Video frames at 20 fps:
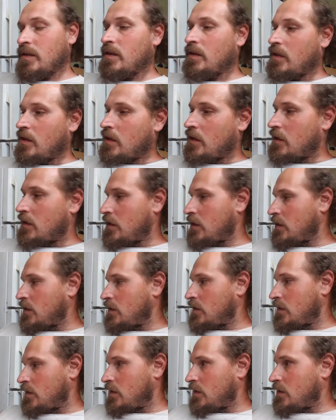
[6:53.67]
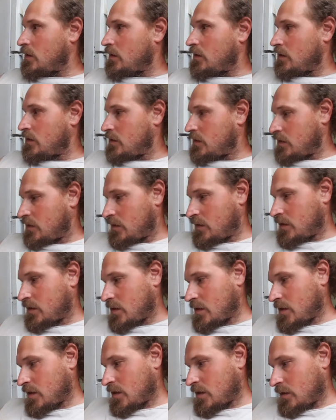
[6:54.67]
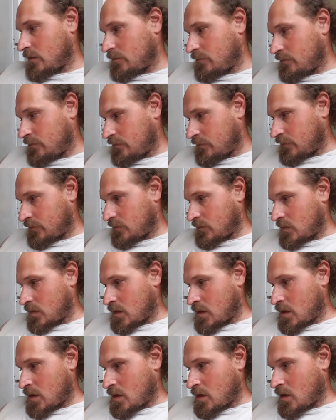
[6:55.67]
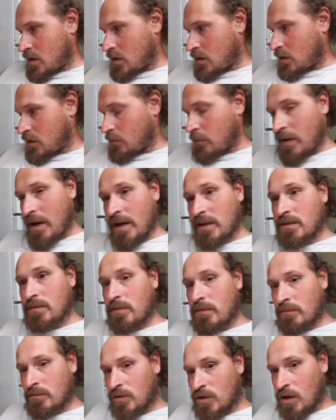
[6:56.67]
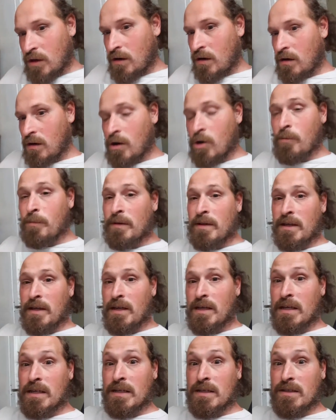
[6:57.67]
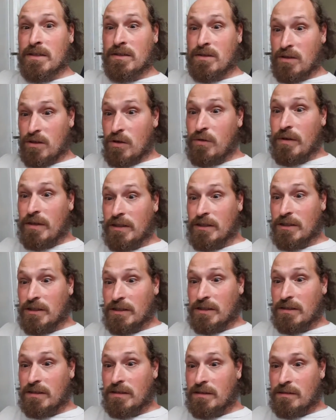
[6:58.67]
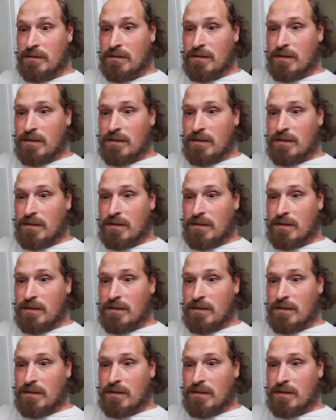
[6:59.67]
Let's see. Maximum jaw opening is 2 inches.